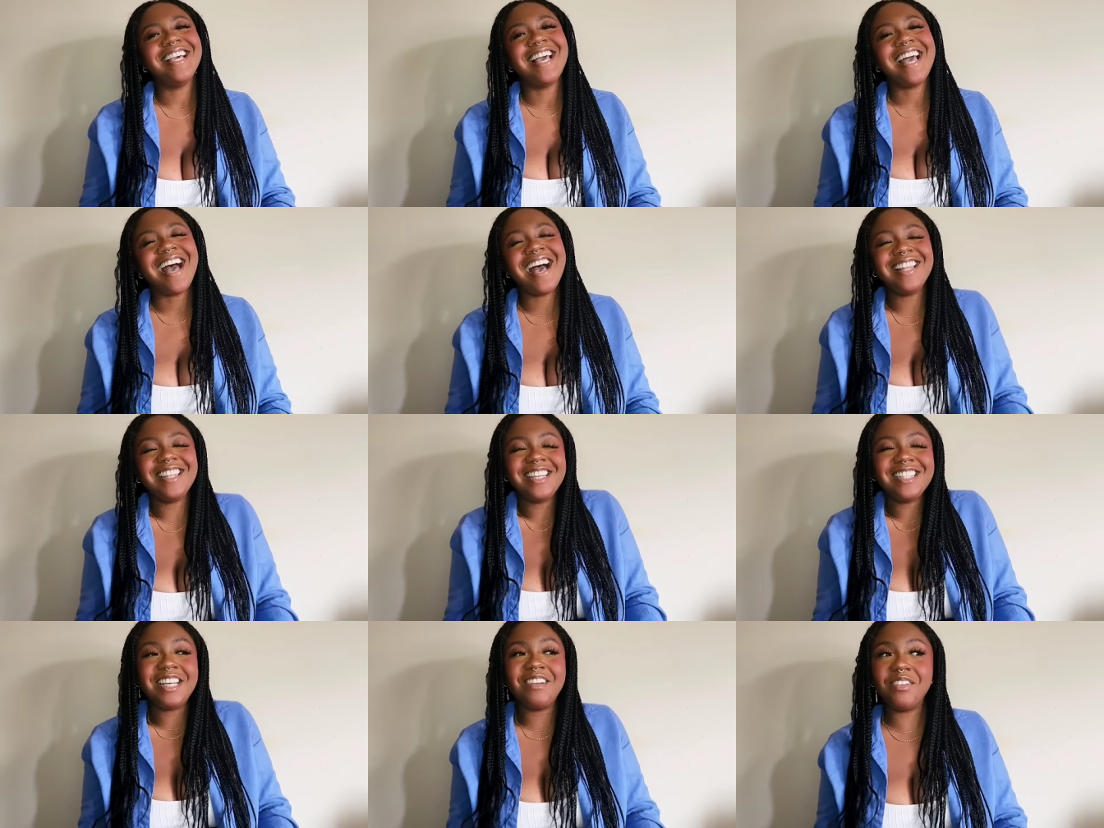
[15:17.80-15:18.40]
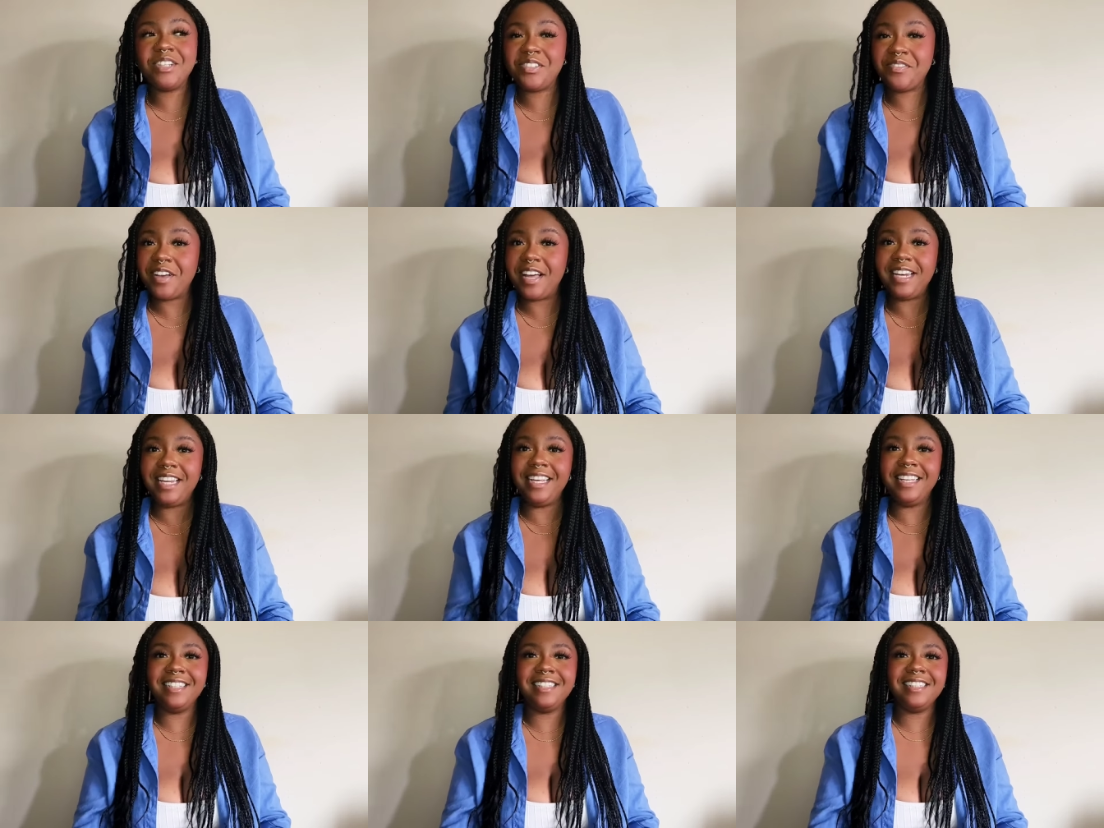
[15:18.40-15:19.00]
I thought that was
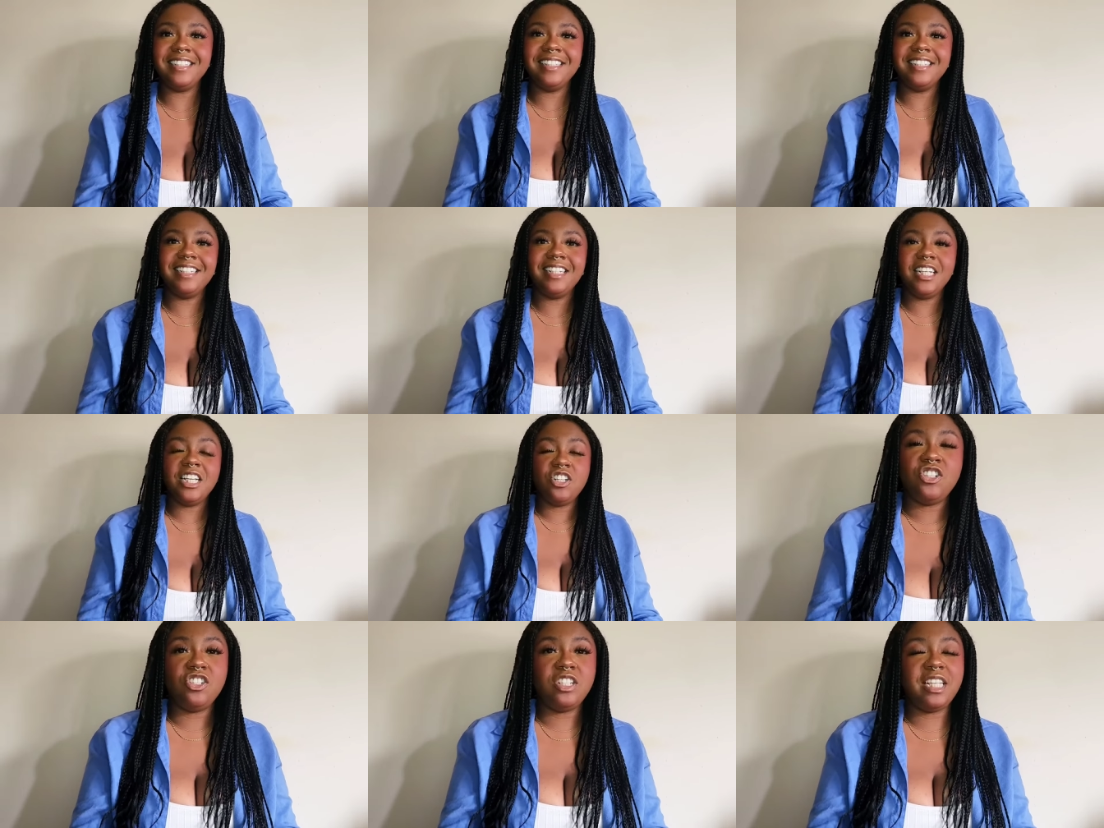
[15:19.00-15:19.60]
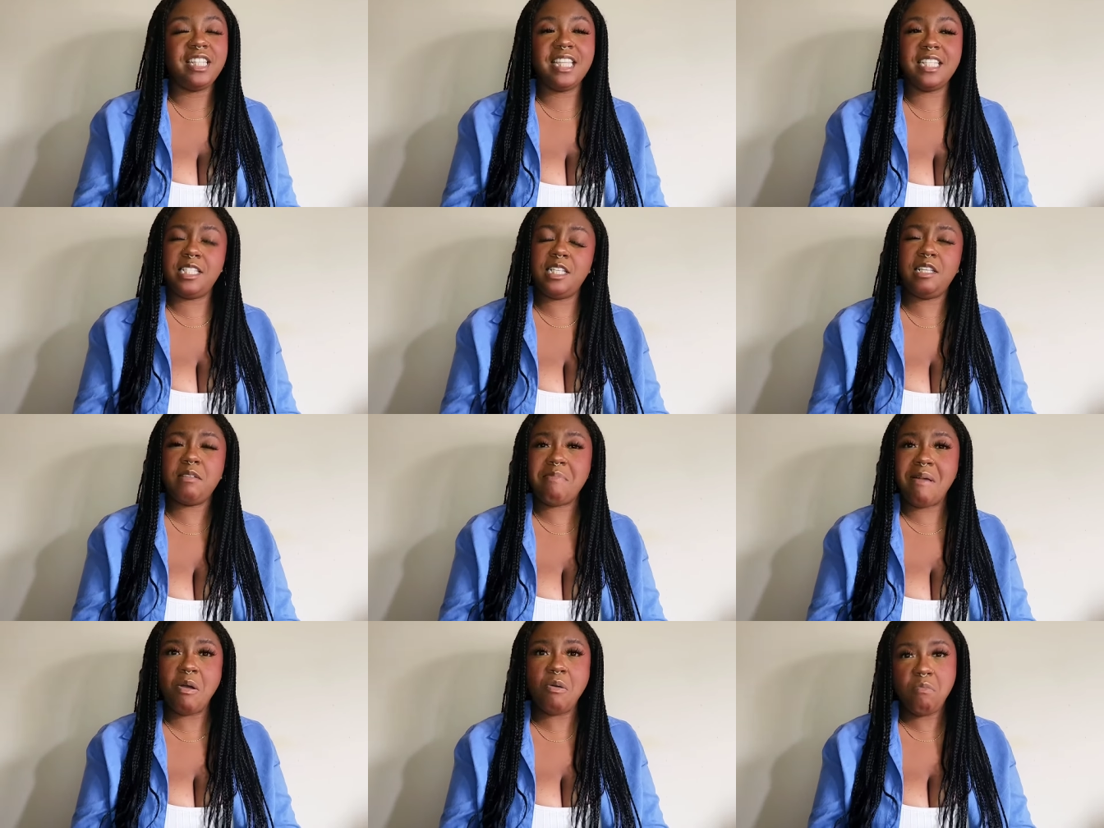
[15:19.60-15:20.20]
funny. She's like, this is
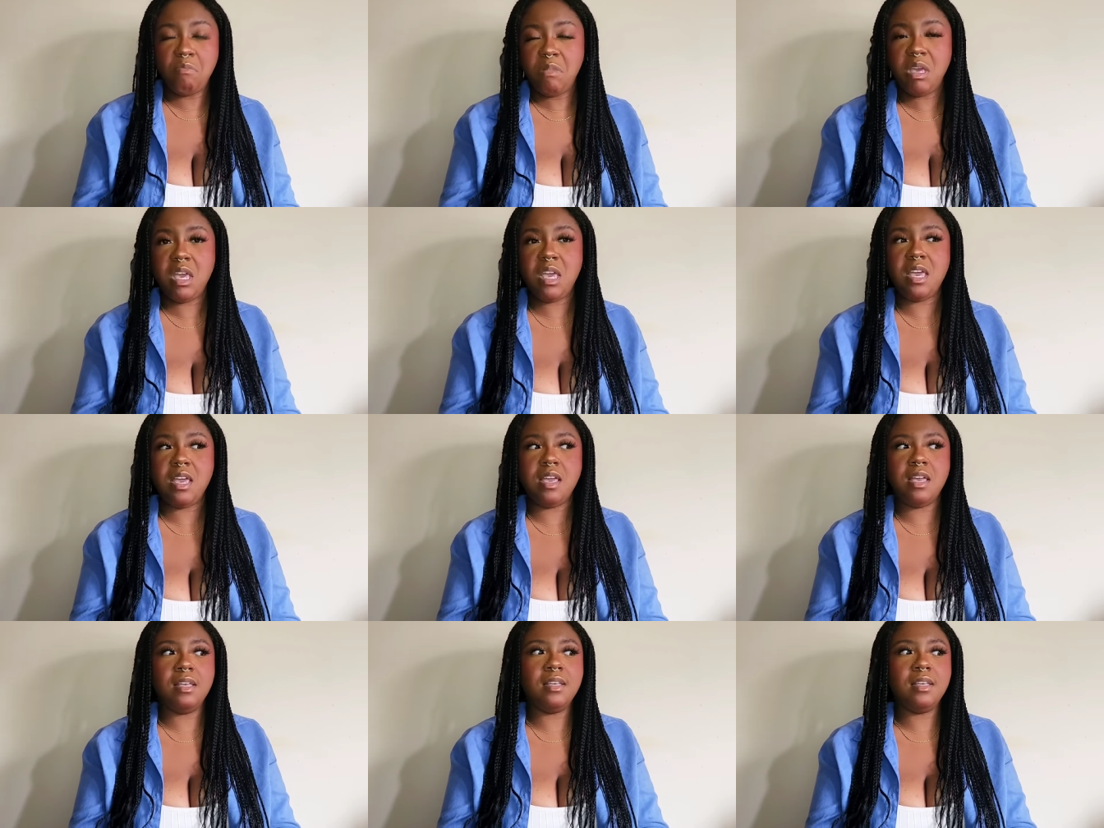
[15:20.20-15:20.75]
about me.